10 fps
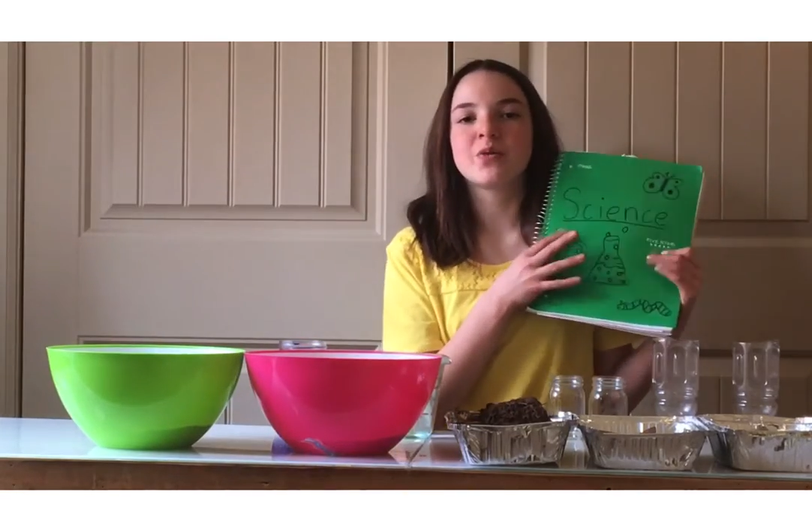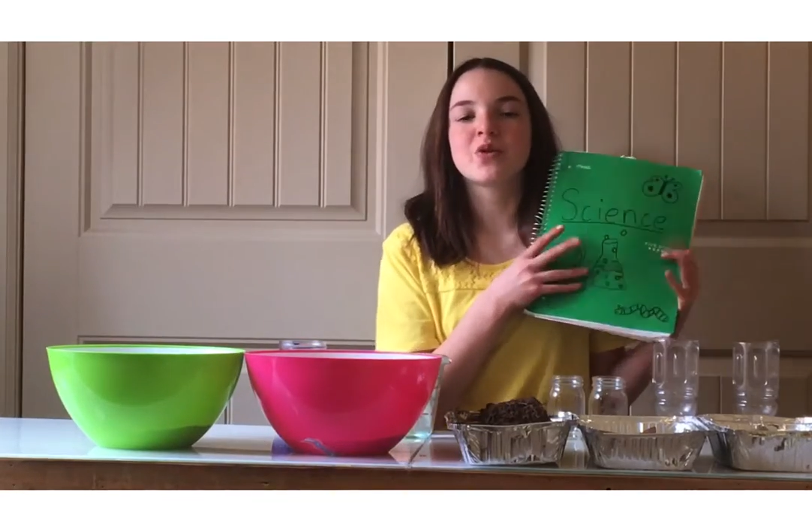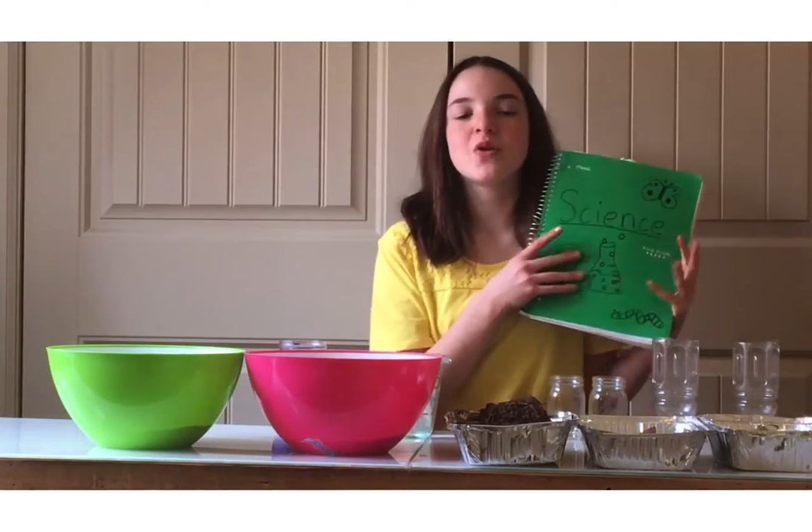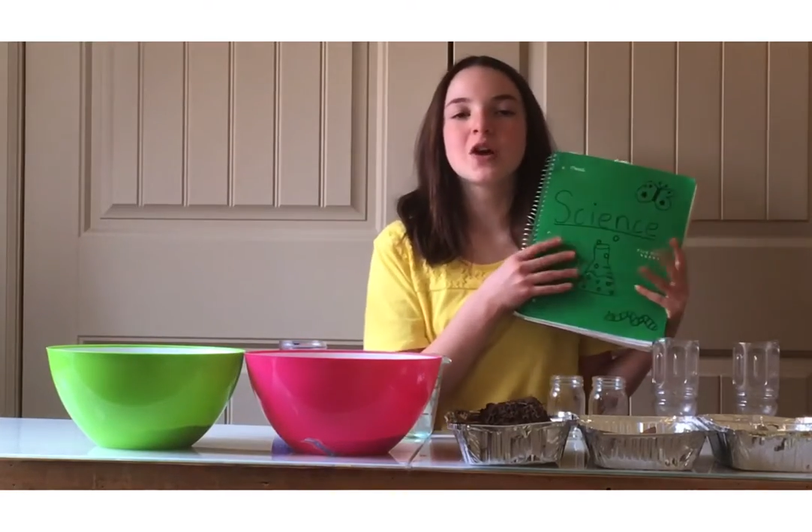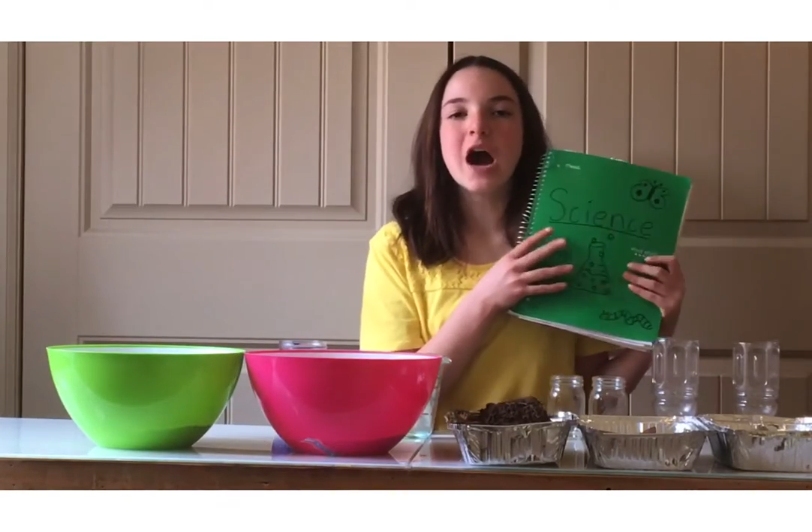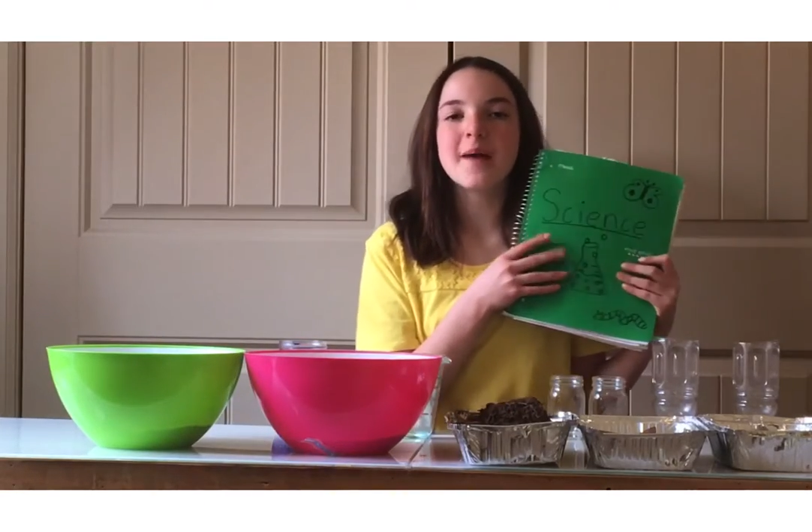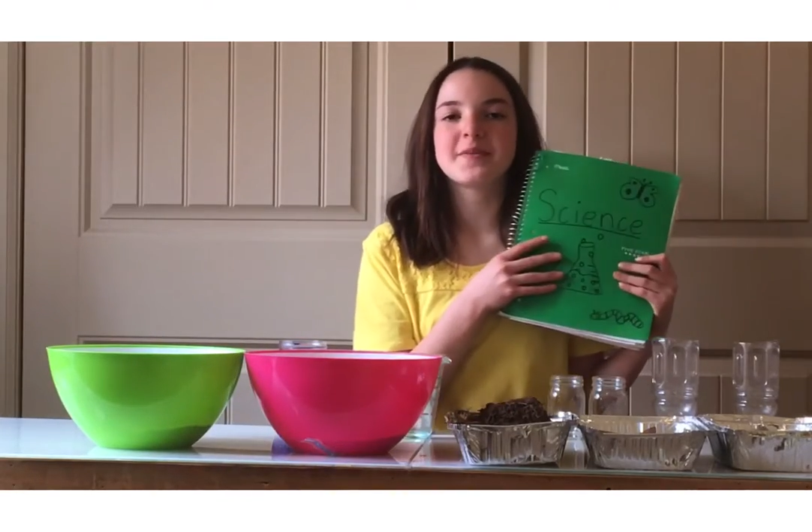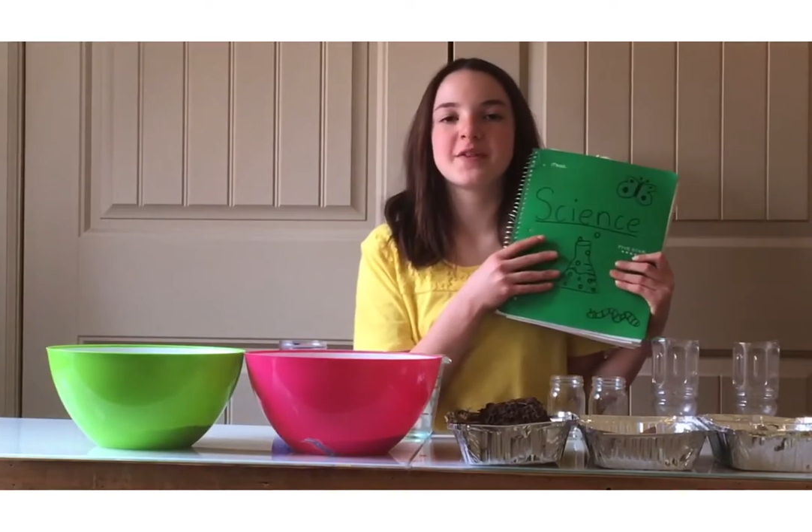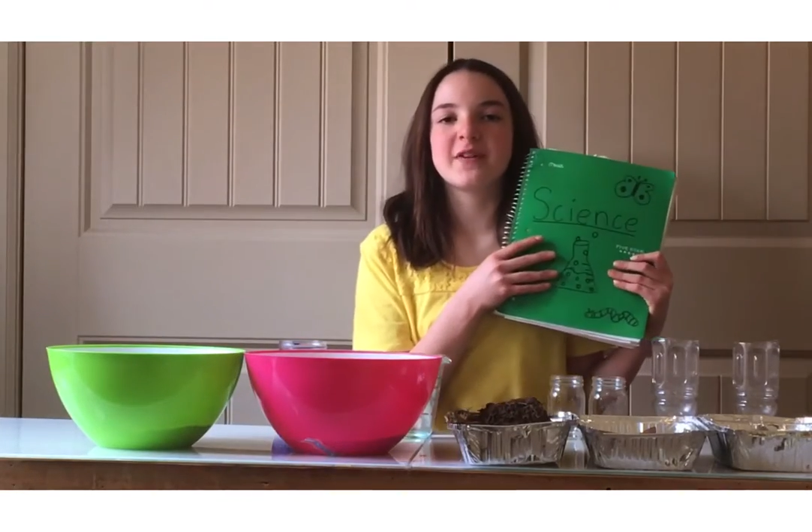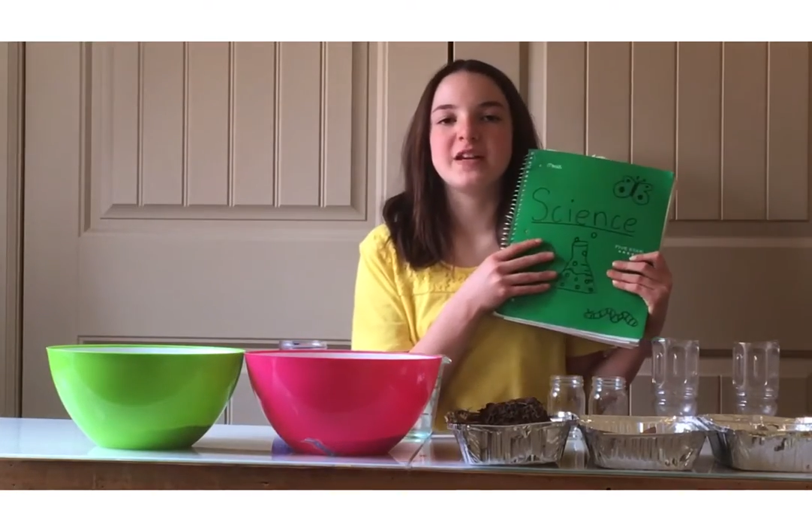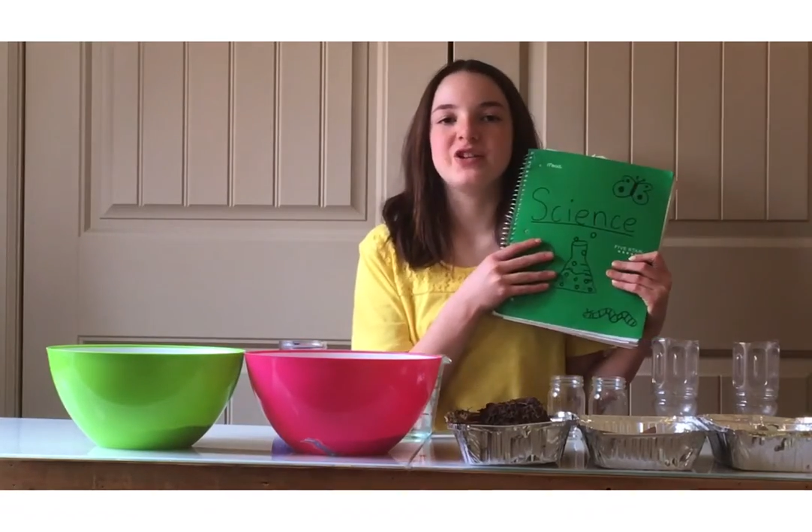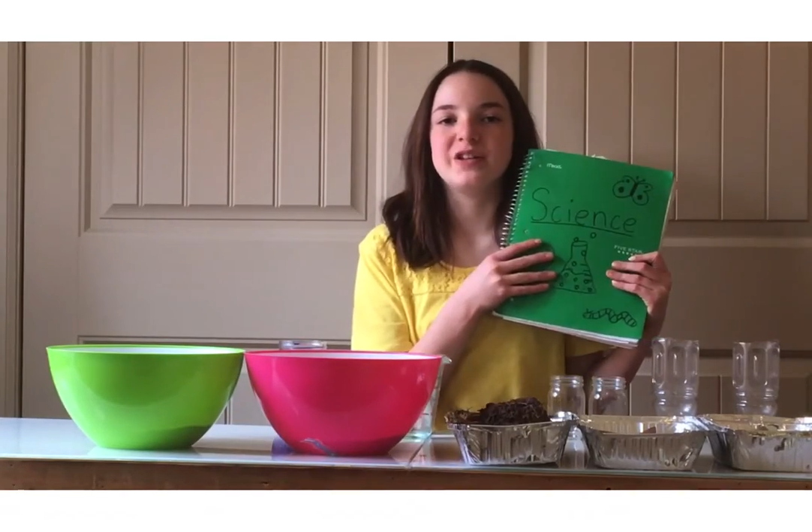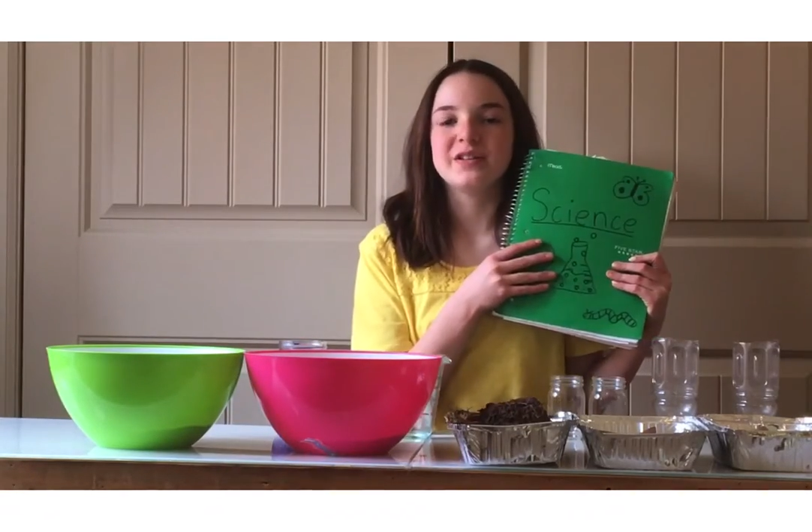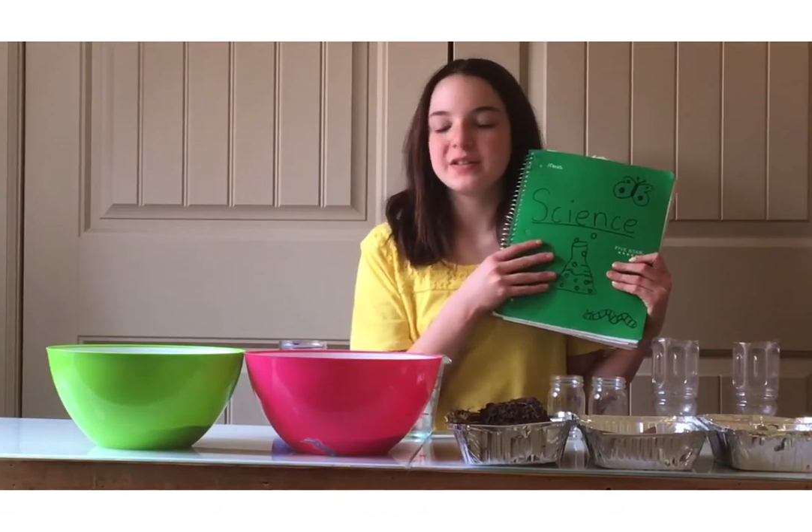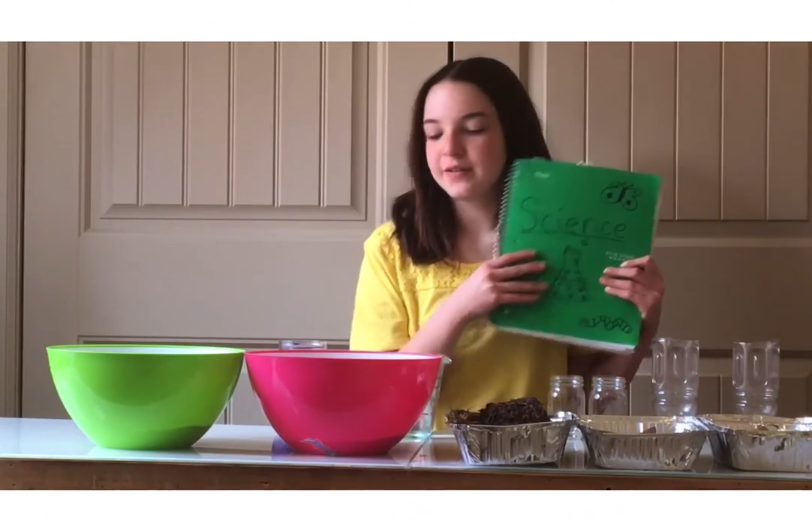record
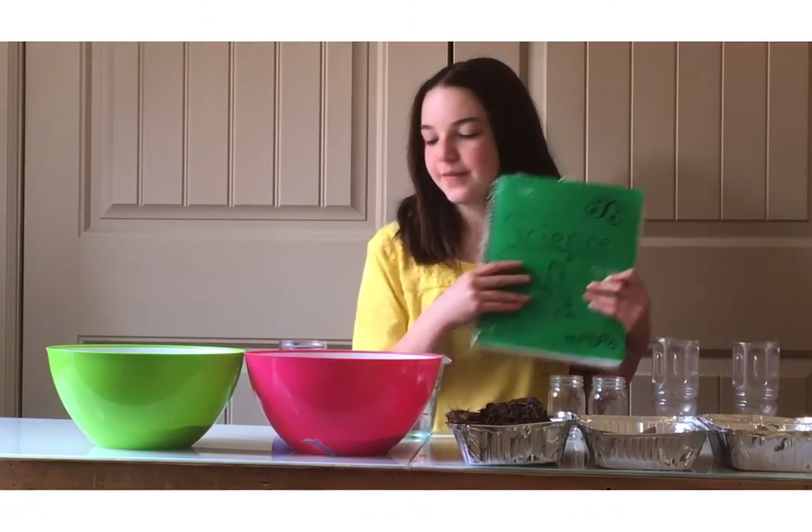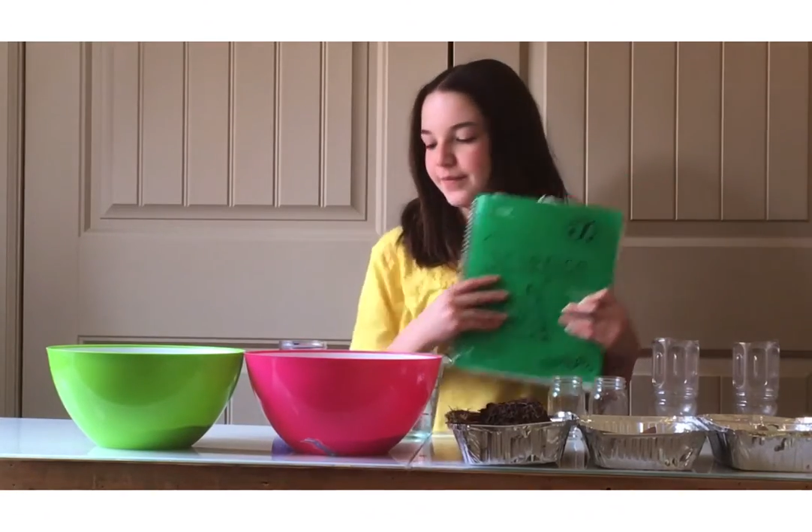observations.